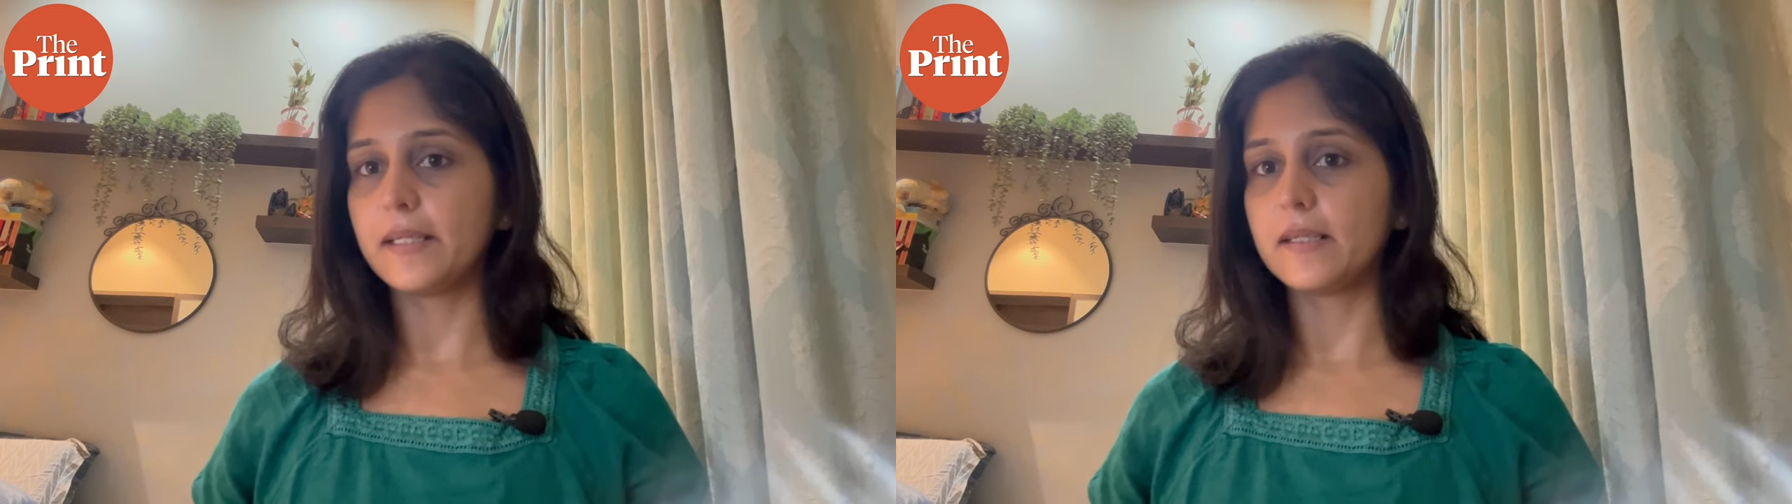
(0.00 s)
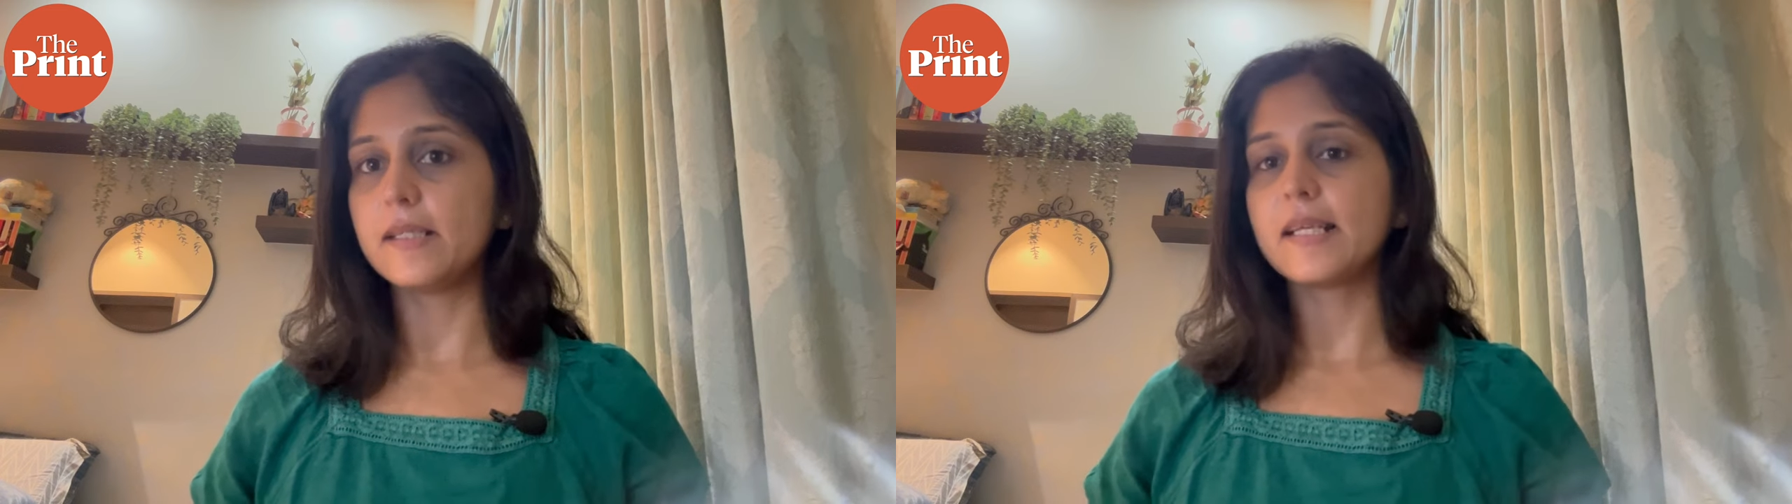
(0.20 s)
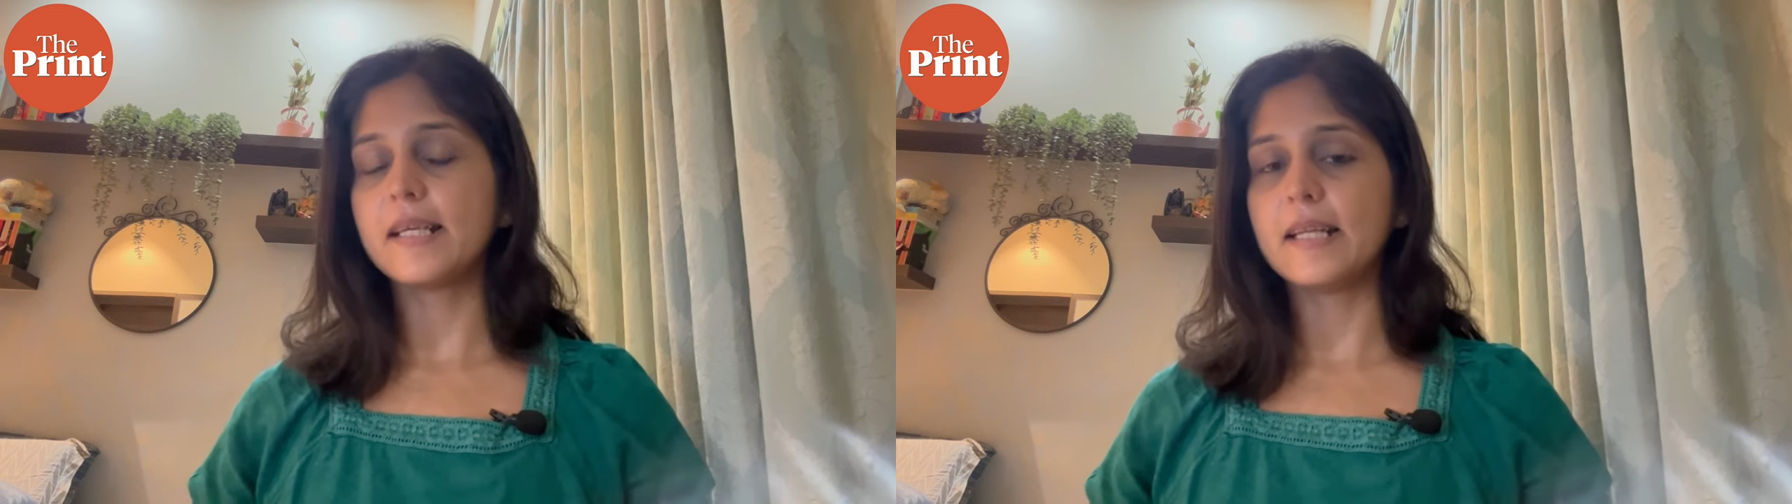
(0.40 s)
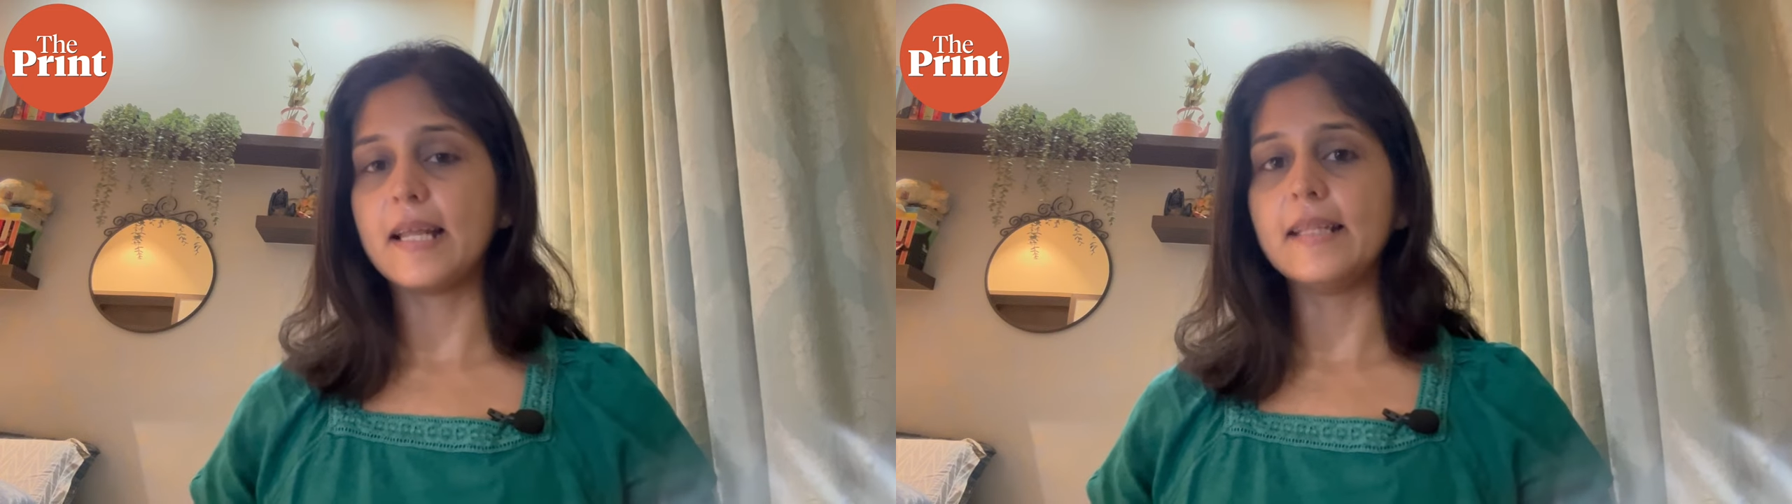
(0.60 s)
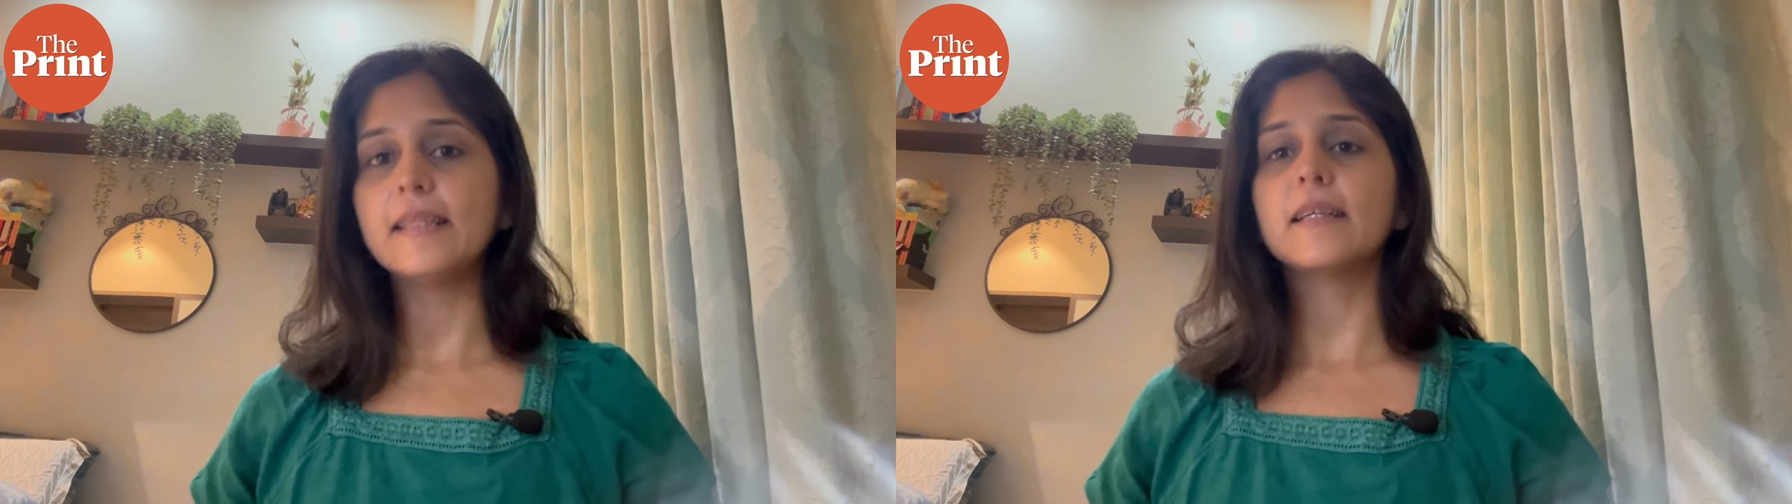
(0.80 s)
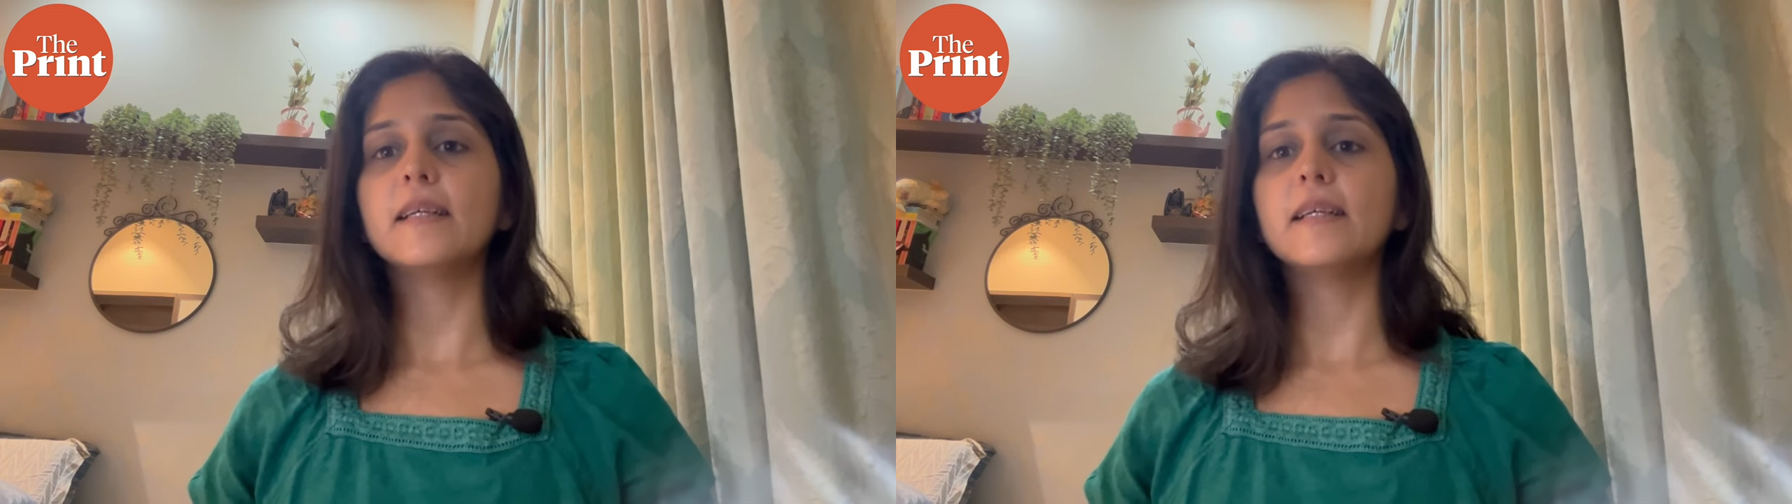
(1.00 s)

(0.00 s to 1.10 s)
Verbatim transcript: meters in length.